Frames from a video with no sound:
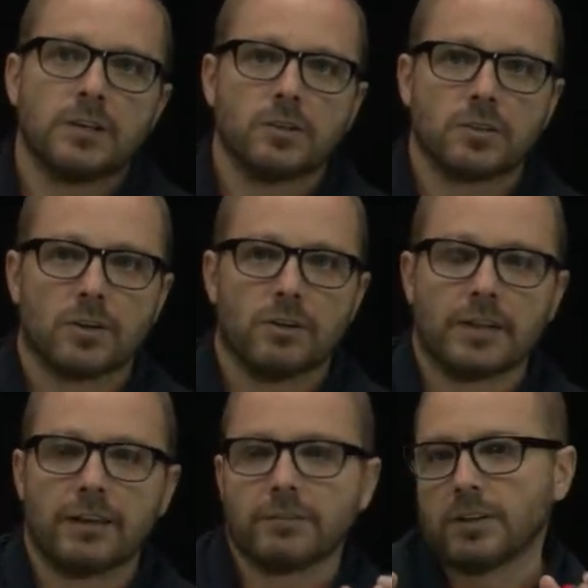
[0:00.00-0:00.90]
You should
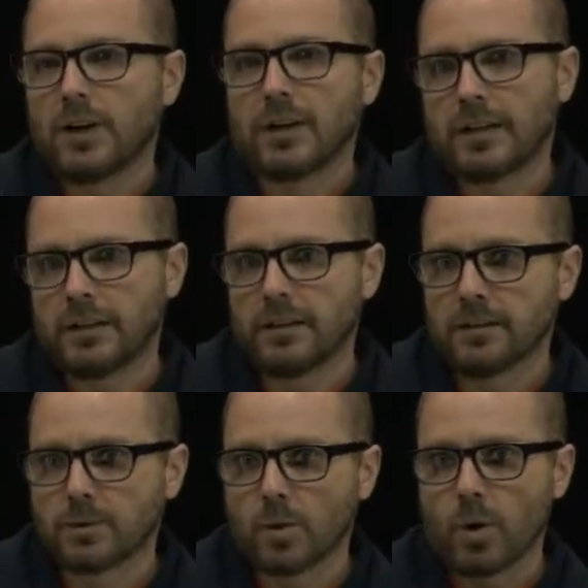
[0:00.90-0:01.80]
only have to log into
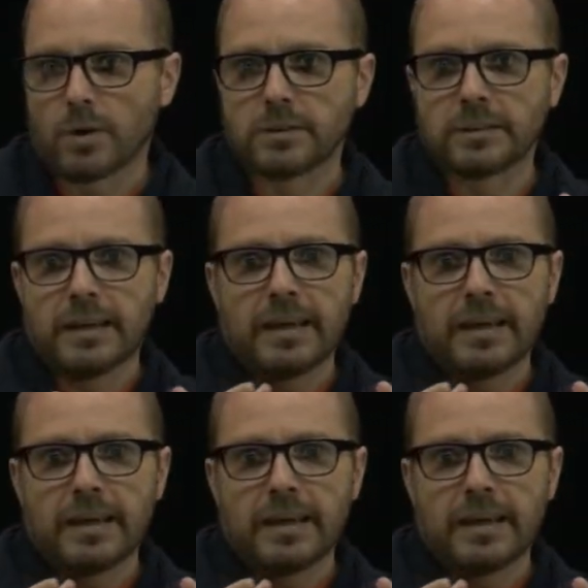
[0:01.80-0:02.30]
this course,